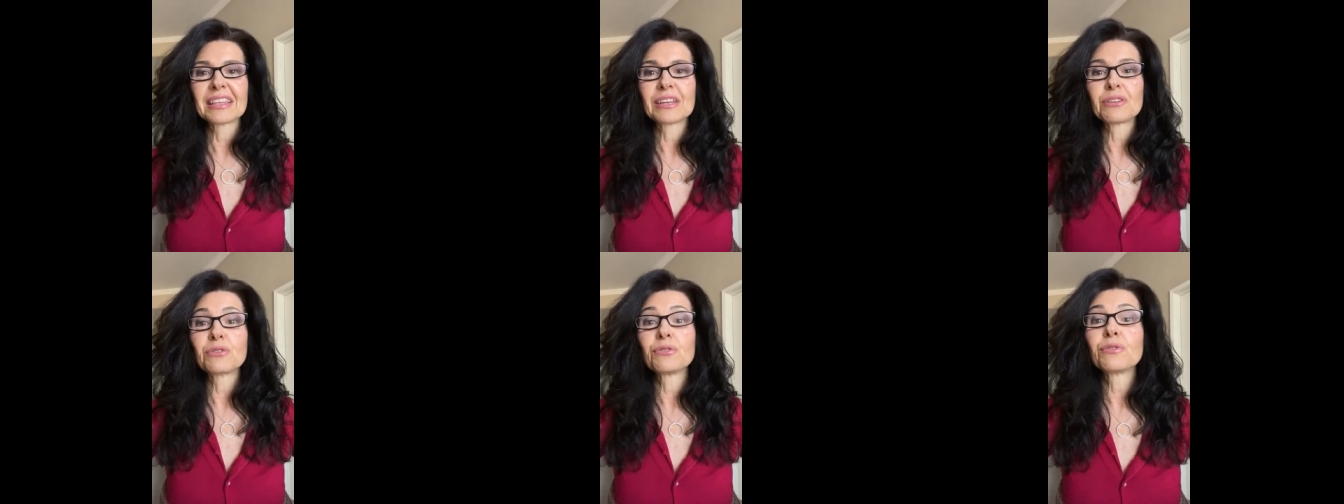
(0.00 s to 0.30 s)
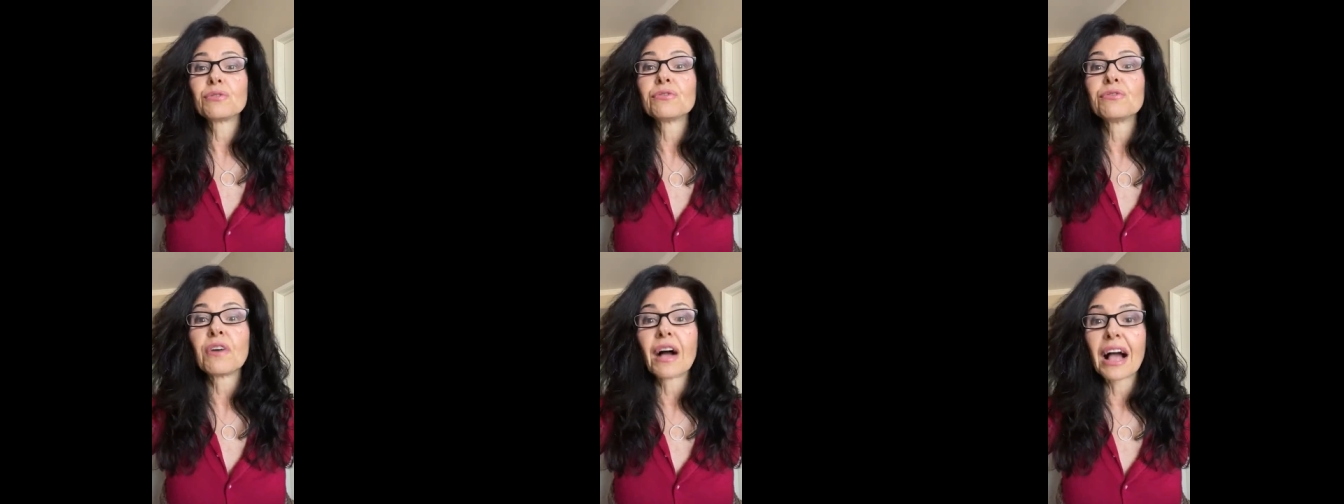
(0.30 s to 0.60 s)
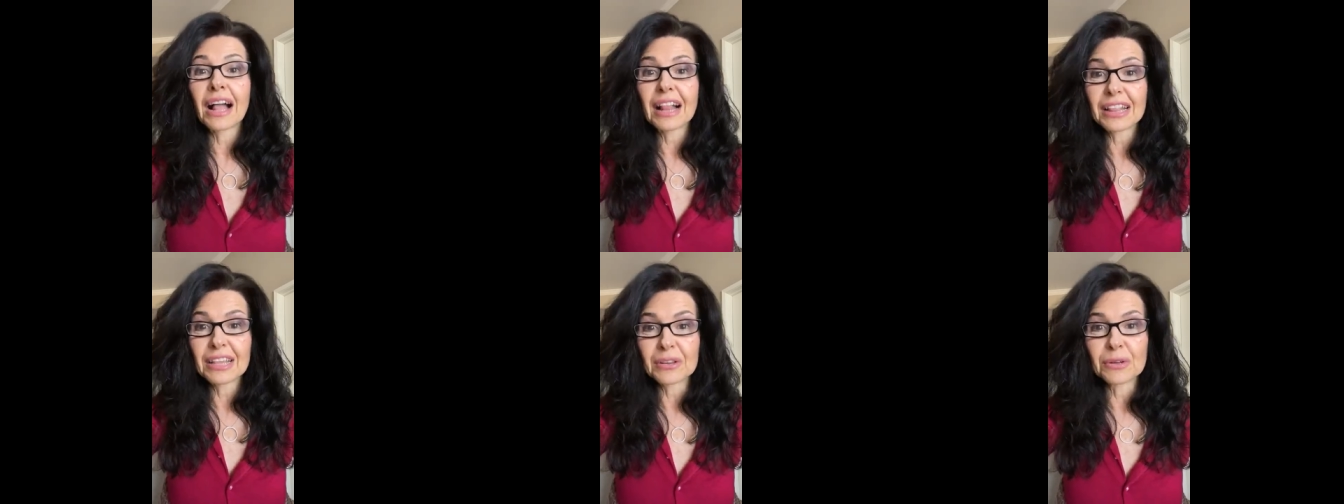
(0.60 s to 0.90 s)
that you
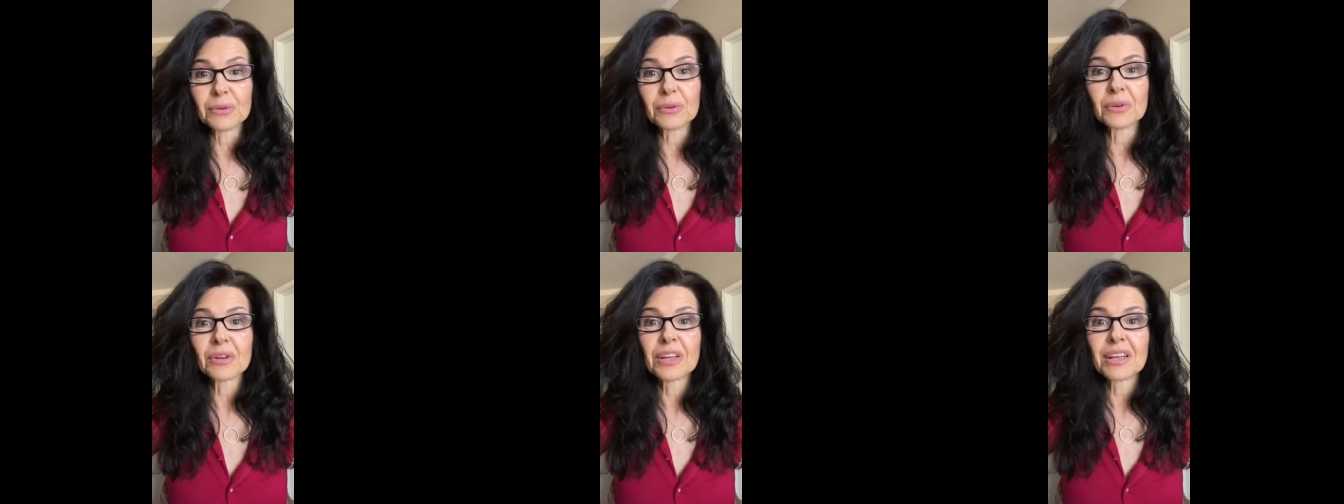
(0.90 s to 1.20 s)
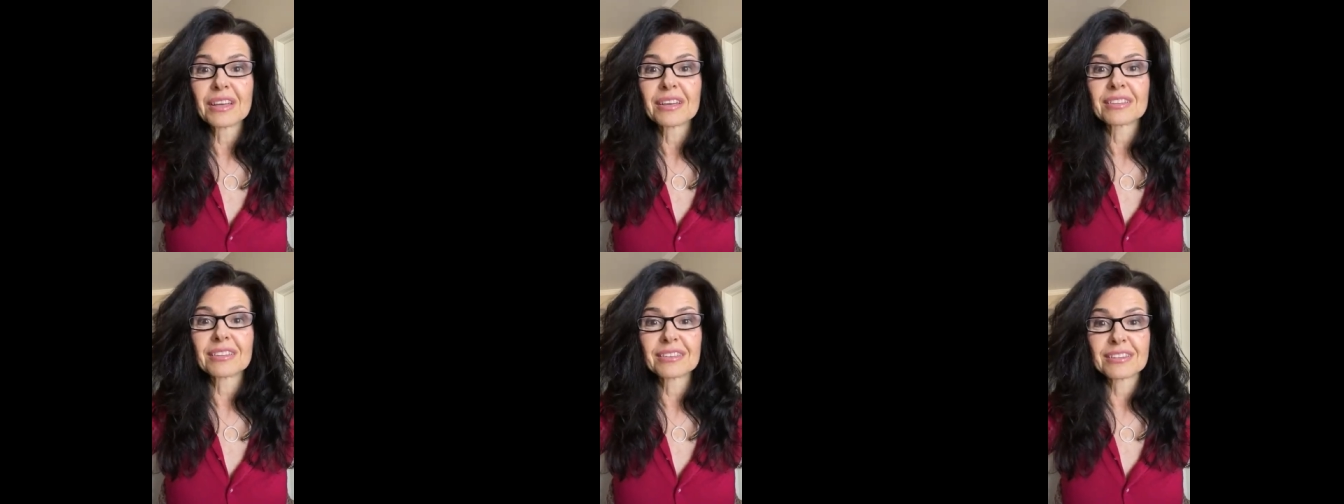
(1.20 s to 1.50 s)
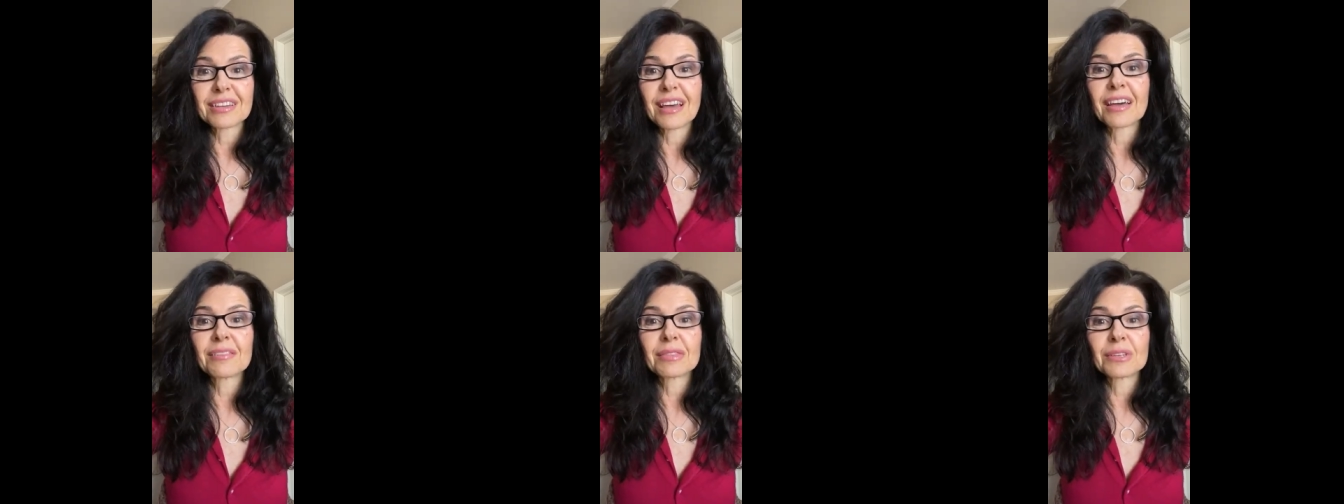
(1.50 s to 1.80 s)
value
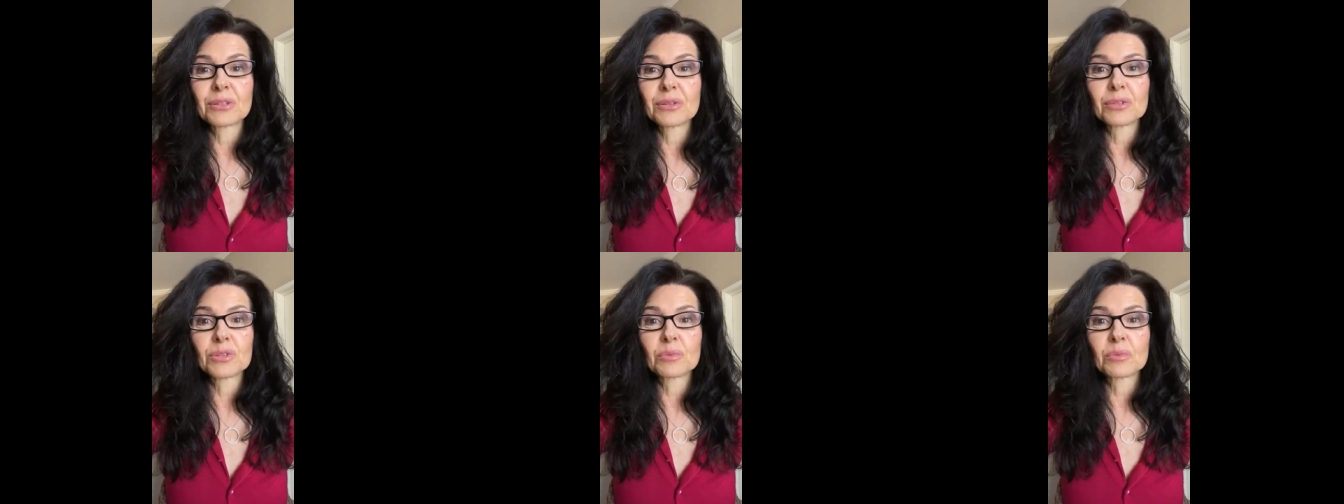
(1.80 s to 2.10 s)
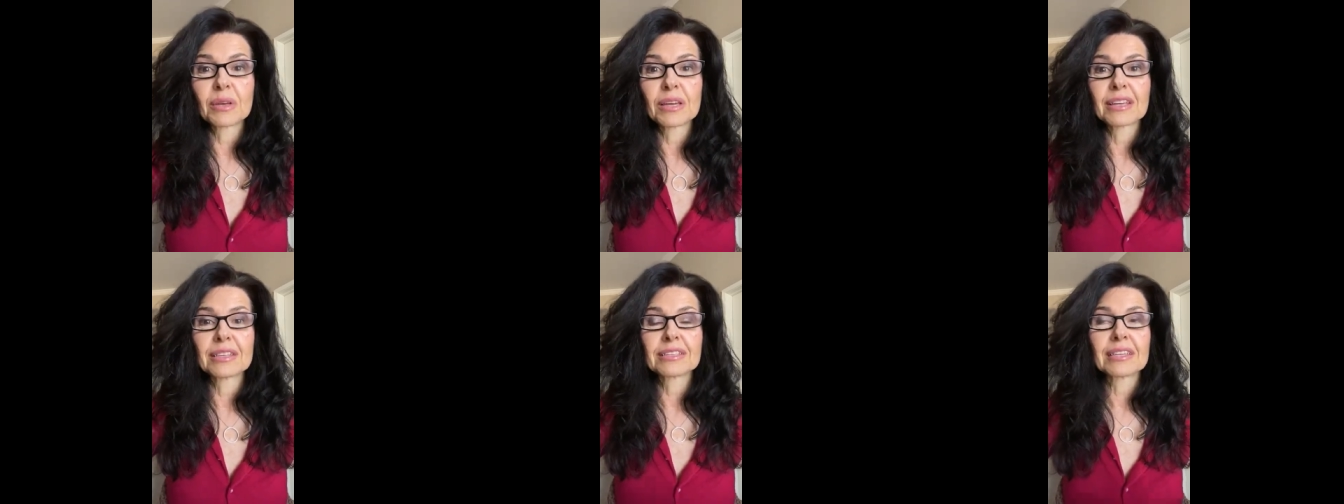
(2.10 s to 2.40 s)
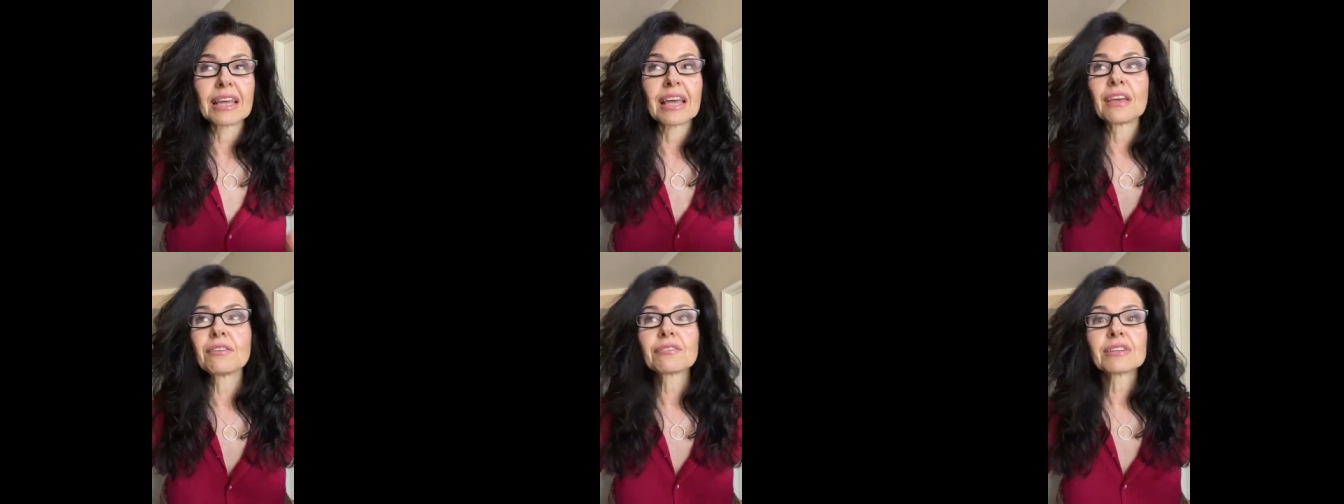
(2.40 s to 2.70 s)
the time that you
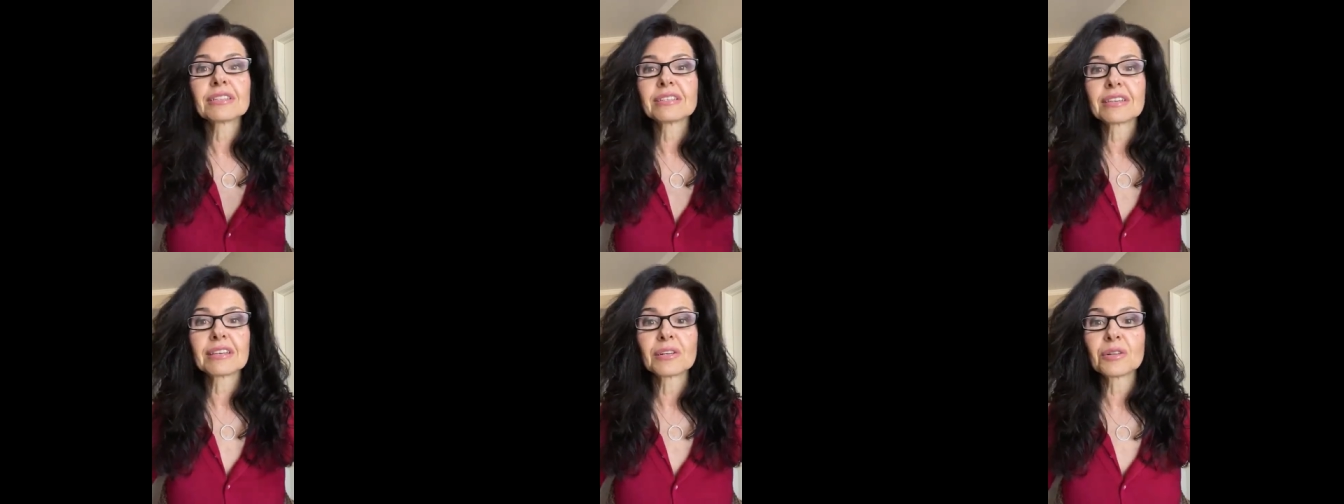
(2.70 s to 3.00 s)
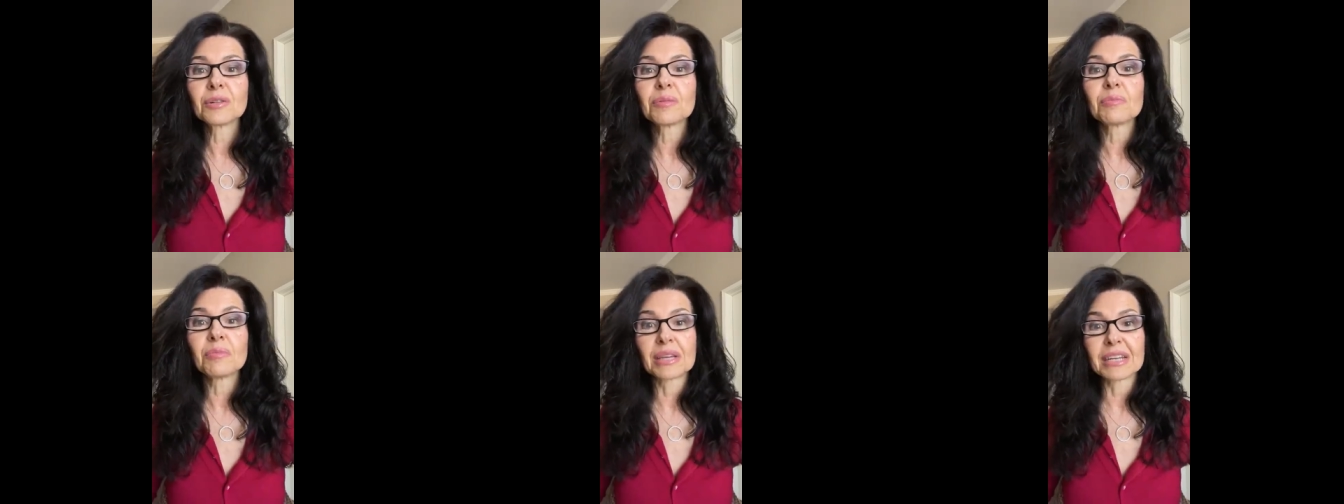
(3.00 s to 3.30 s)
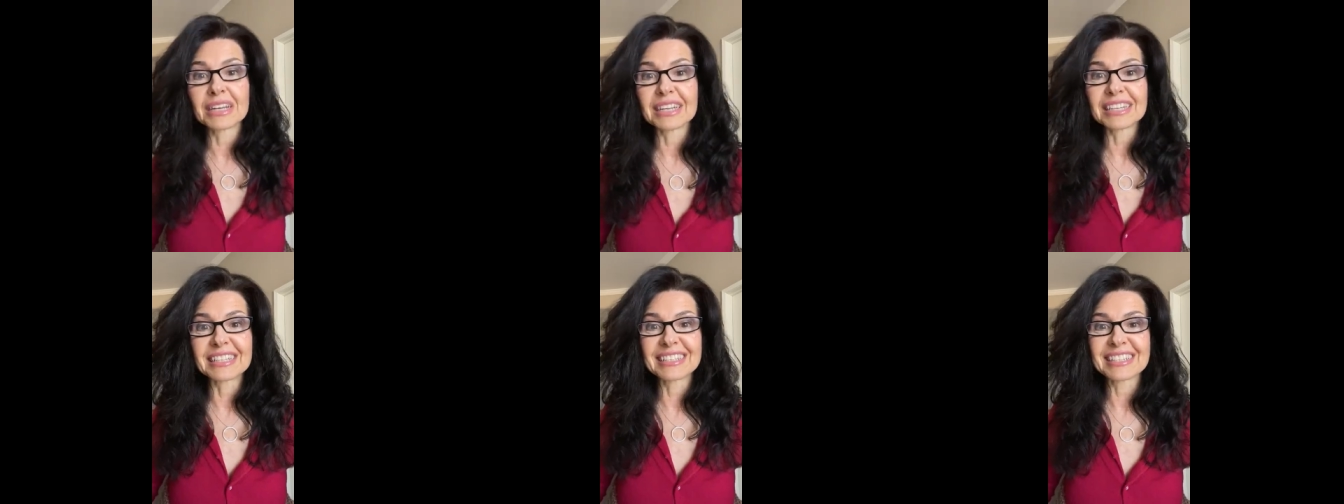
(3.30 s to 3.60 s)
spend every single
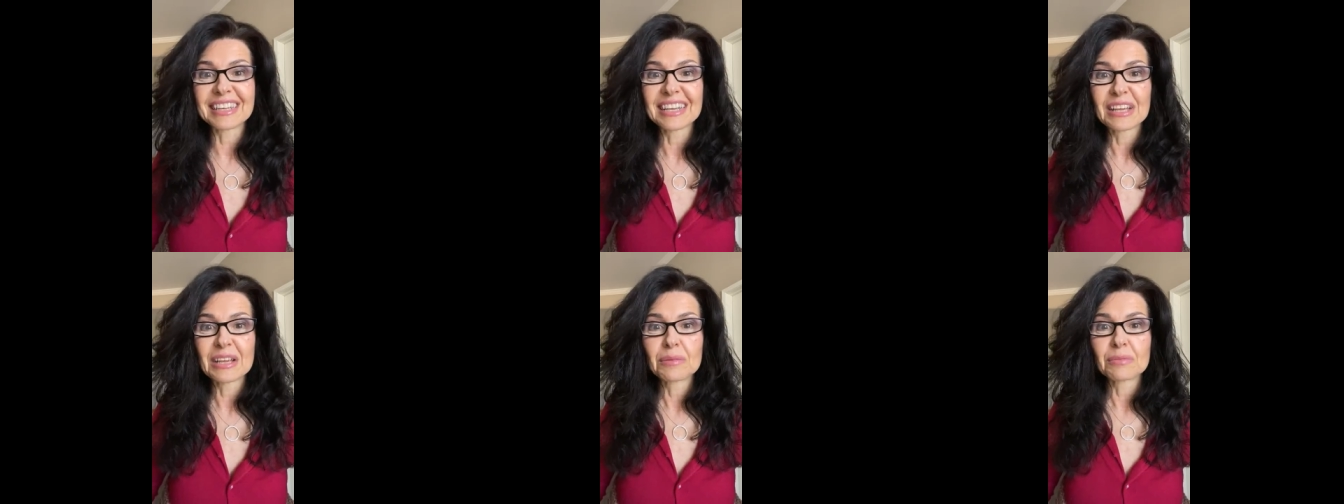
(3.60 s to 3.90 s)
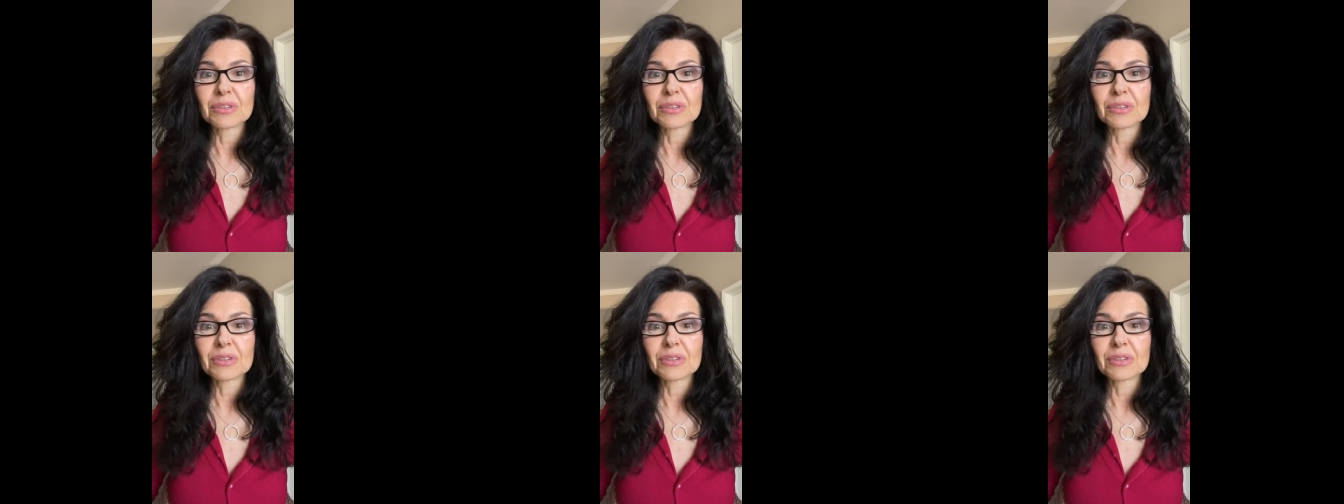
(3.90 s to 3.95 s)
minute